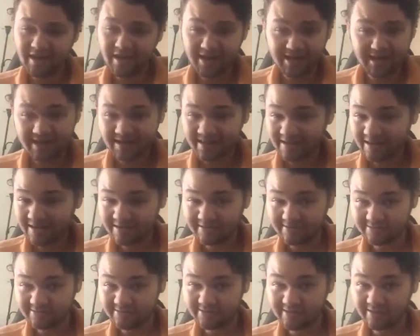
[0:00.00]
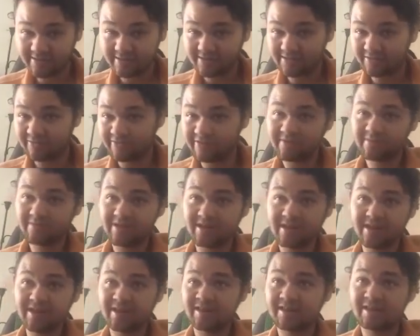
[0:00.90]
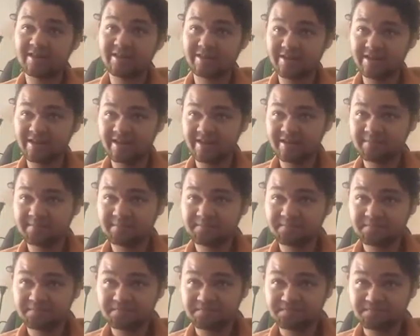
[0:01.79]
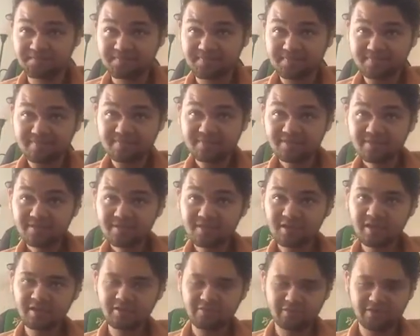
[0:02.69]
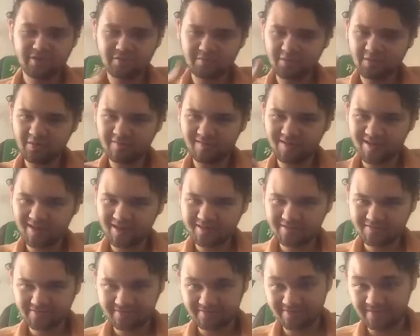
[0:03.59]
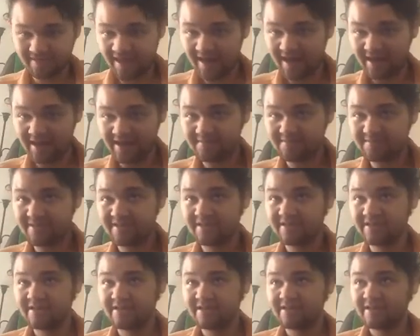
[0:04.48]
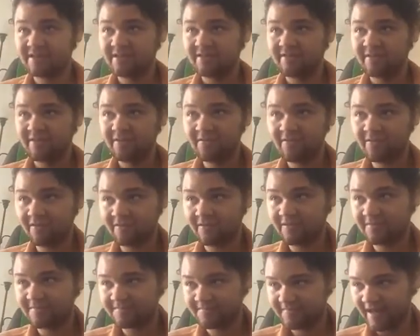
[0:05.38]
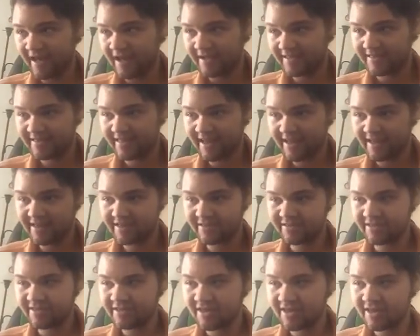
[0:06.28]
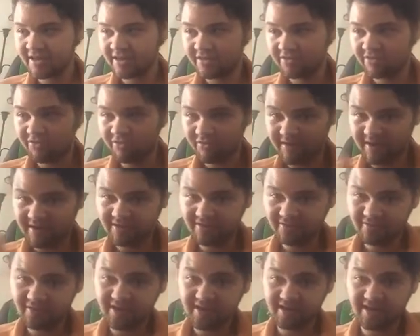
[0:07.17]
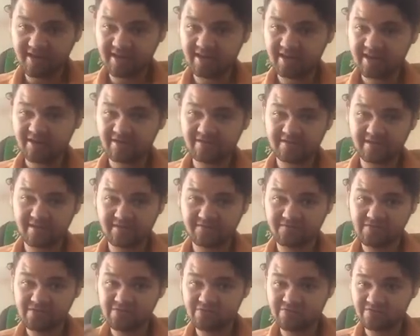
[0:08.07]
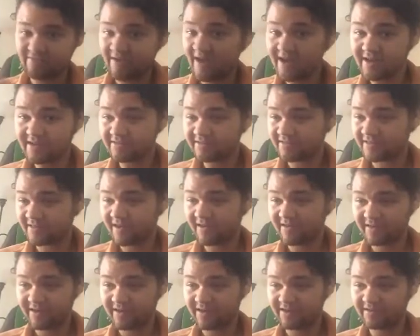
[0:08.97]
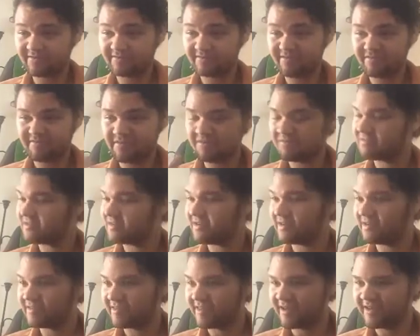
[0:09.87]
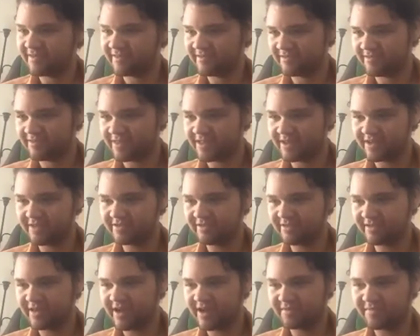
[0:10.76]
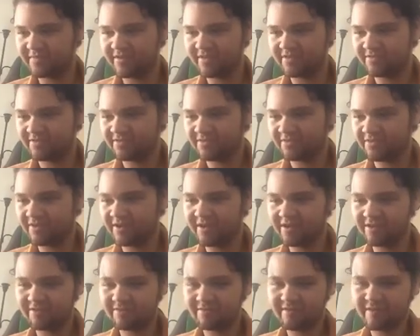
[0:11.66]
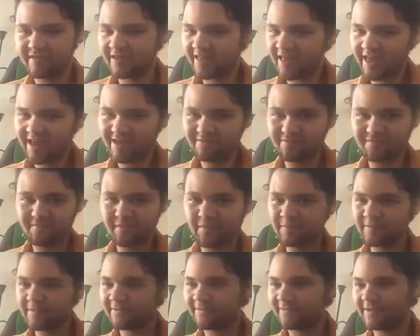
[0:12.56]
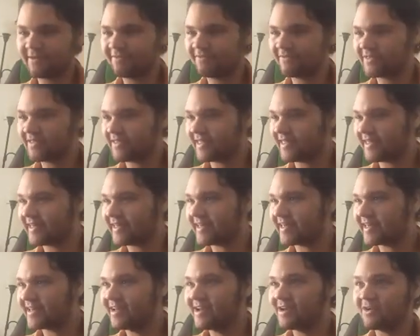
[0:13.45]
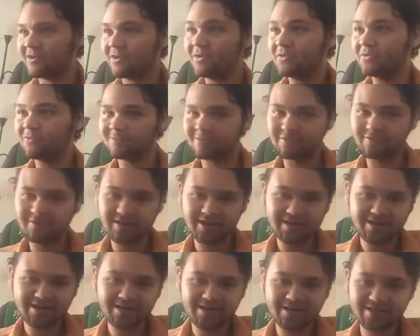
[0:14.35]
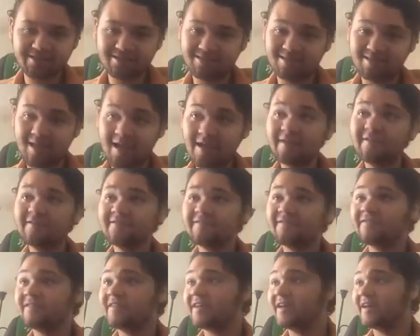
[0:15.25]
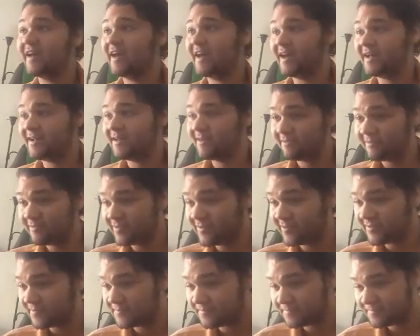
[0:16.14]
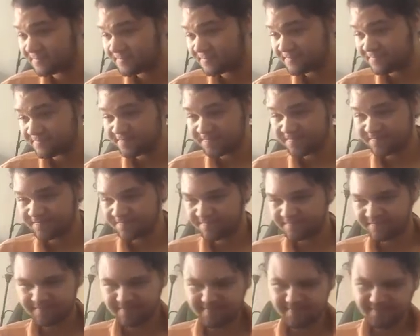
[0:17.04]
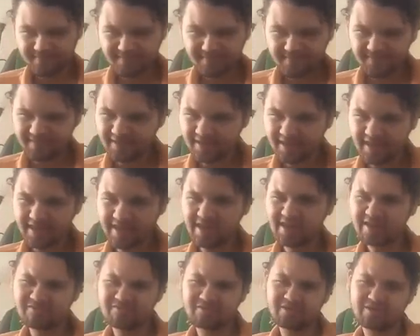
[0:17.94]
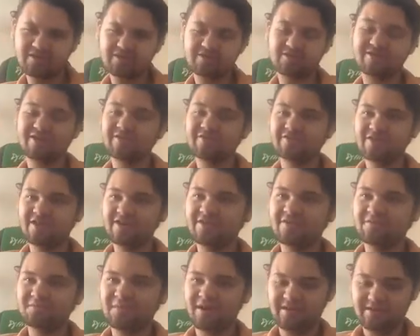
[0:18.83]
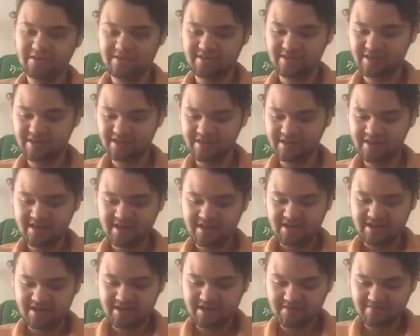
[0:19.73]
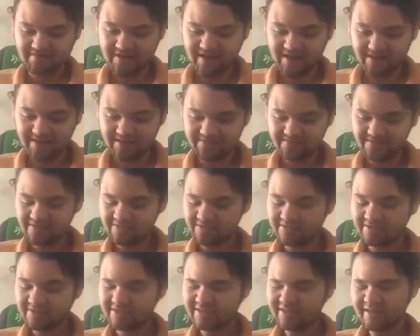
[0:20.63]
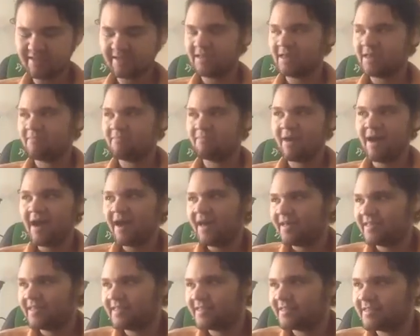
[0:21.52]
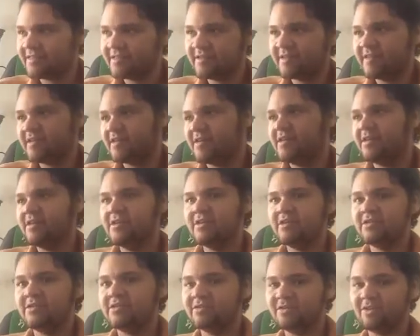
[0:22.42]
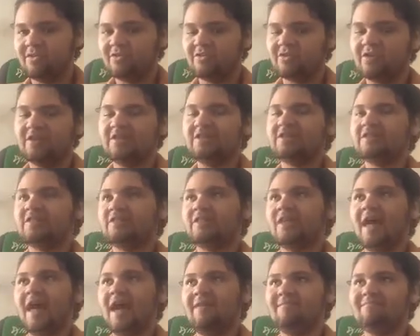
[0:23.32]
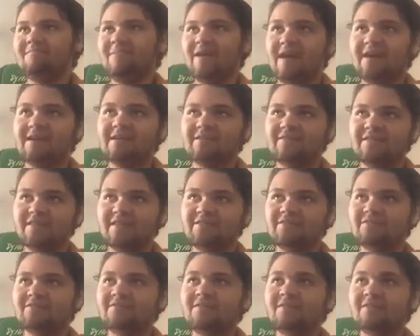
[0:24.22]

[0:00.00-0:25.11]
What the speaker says: I guess, an interesting story. But again, it's like when you move on from that, I mean, hindsight is 2020. It's like future writers aren't gonna remember all that, and they're just gonna treat the Iron Man suit as great. It's like, hey, remember when it was like ruining his life and everything? Again, we just don't know how this is gonna impact the future, and it's like past stories have impacted this